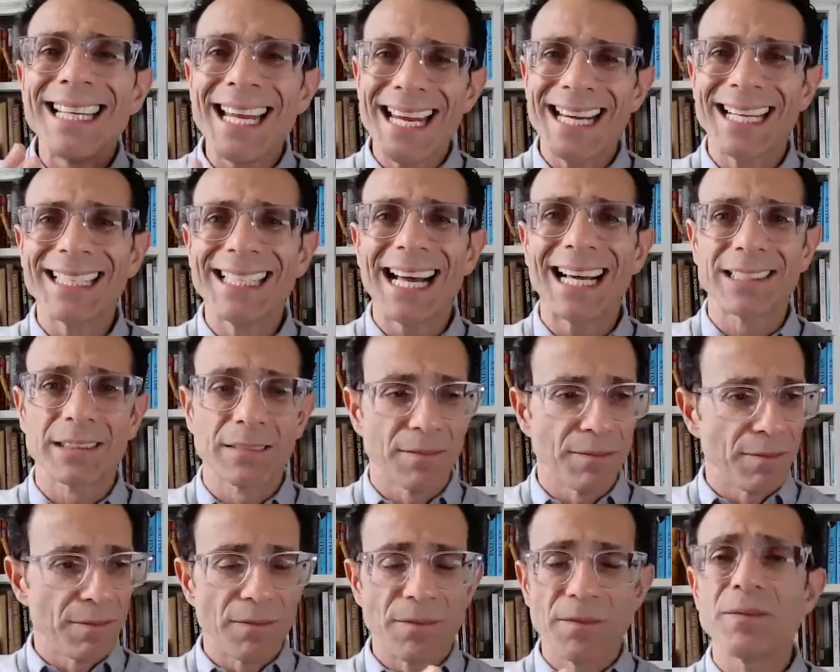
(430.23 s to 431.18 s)
take
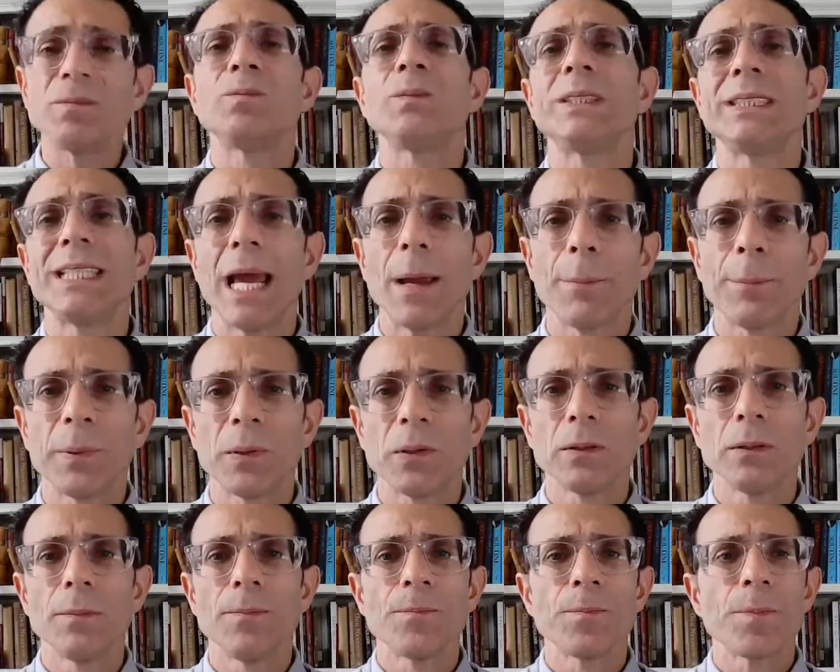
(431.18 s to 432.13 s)
that
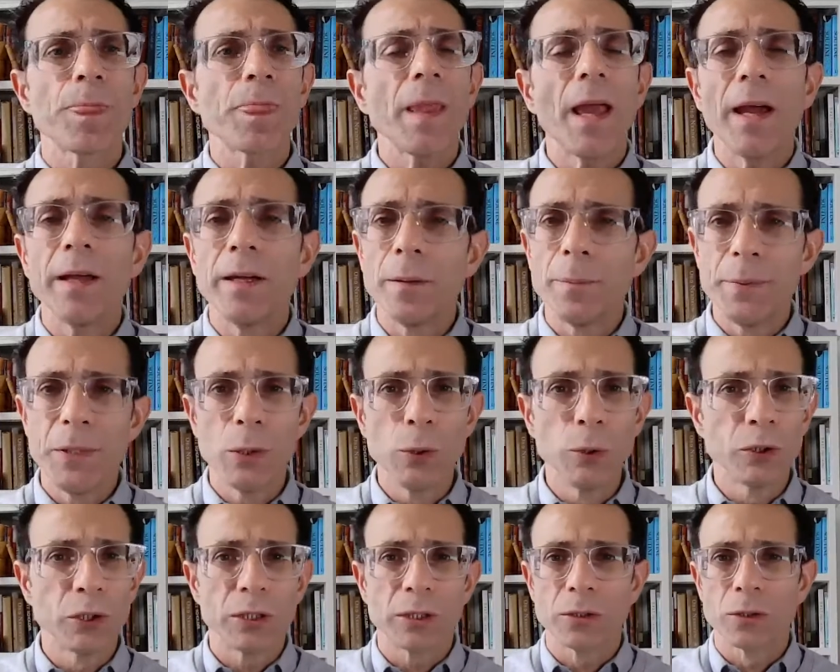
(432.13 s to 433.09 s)
sample and
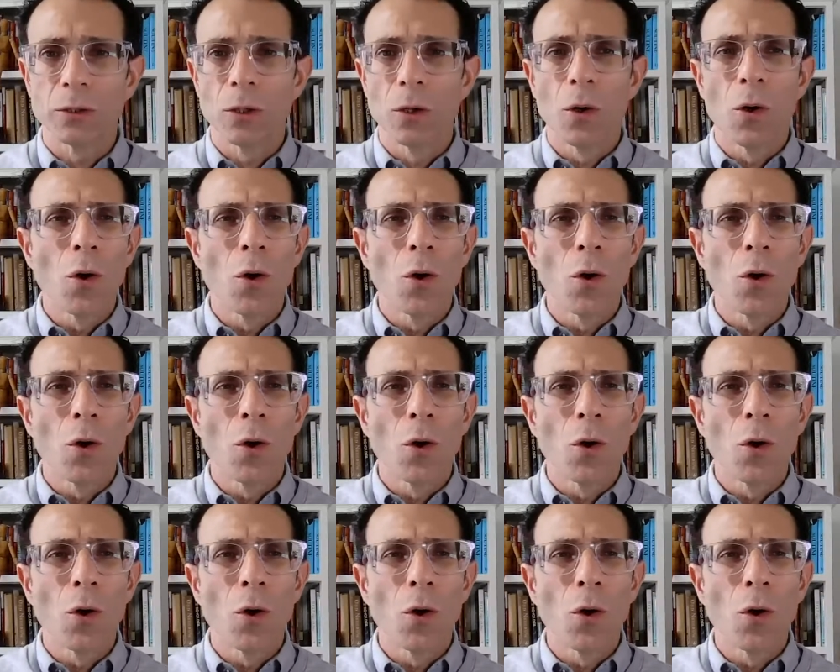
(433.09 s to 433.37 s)
abuse it.